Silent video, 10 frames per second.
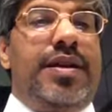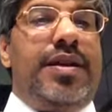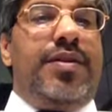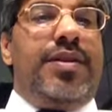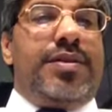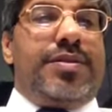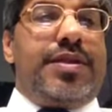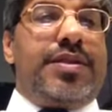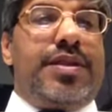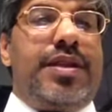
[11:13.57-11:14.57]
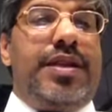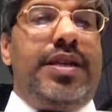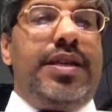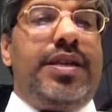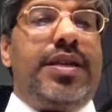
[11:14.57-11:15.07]
or such
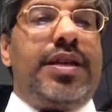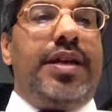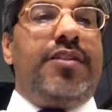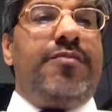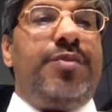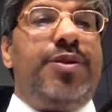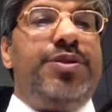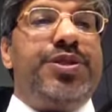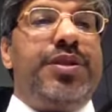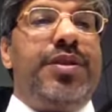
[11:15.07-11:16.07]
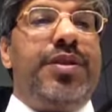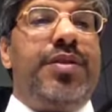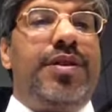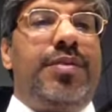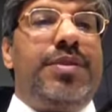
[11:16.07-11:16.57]
any other kind of pollution
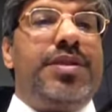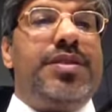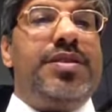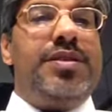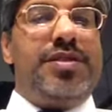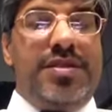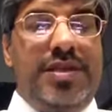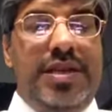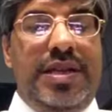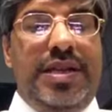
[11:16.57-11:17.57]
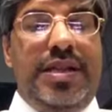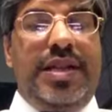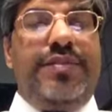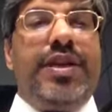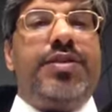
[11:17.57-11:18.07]
or emergencies,
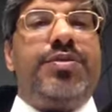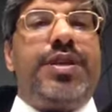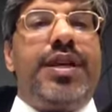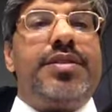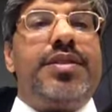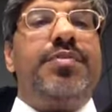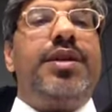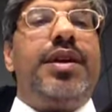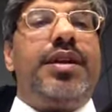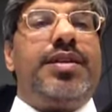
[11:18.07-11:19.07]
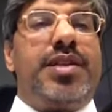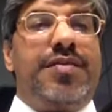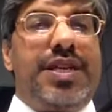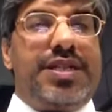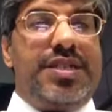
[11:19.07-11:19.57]
then we have to take some corrective
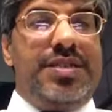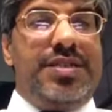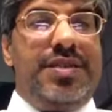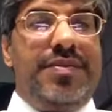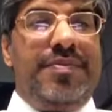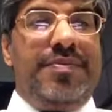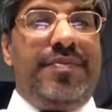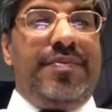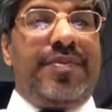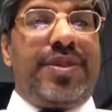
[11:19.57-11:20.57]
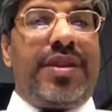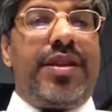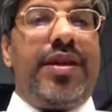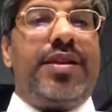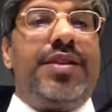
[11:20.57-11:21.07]
actions.
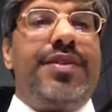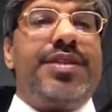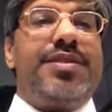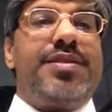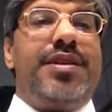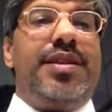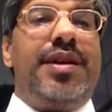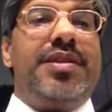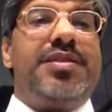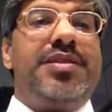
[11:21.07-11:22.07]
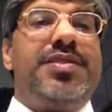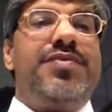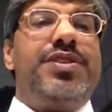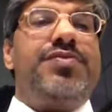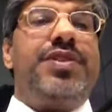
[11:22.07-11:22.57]
Corrective actions are the actions
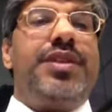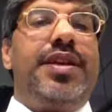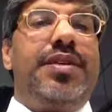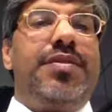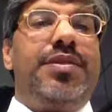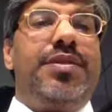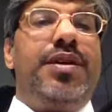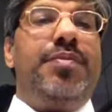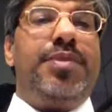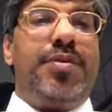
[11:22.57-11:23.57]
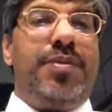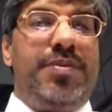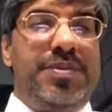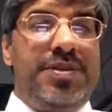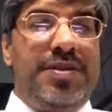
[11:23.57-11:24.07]
which we take on the
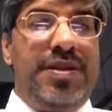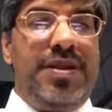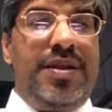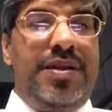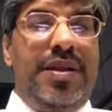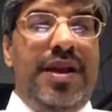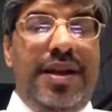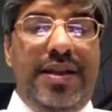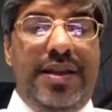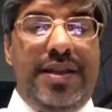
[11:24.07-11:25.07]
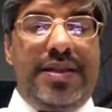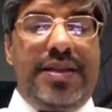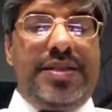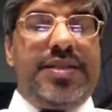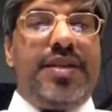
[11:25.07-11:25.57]
problems, and then
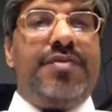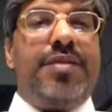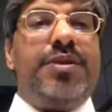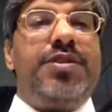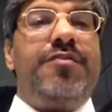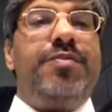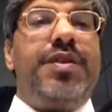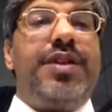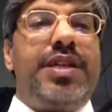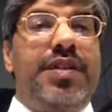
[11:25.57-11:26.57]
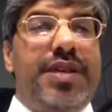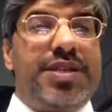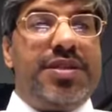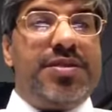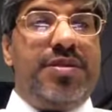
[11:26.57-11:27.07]
there is a requirement of preventive
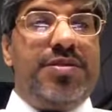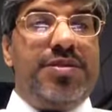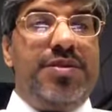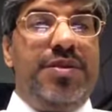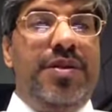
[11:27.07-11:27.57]
actions also.